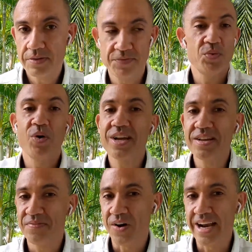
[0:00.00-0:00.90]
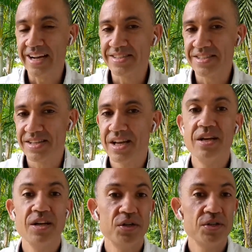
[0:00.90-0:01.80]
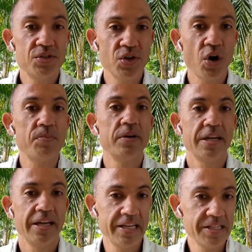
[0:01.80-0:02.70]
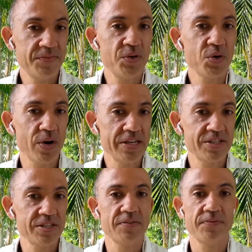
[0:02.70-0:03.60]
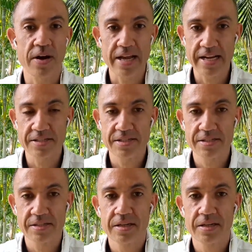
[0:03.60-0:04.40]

If you work in finance, job interview questions finance.